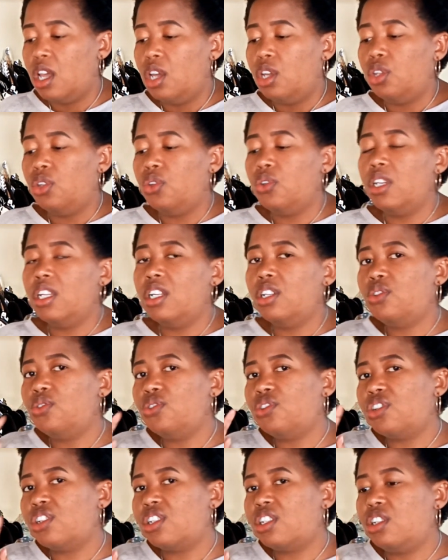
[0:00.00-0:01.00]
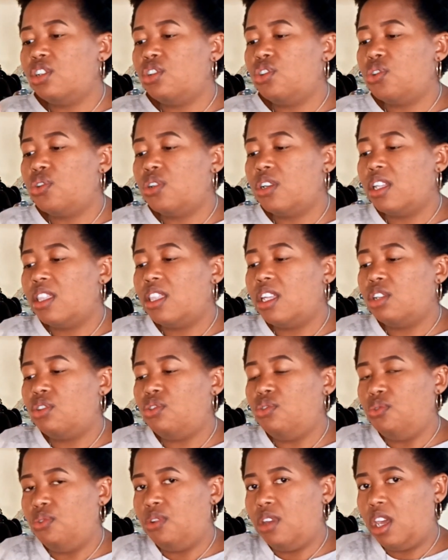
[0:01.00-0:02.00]
you need to just ensure that
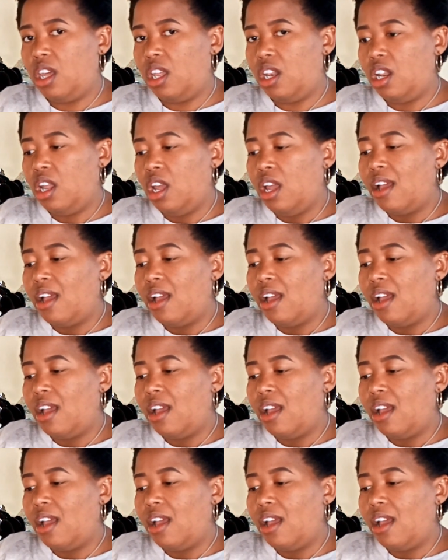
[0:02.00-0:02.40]
you can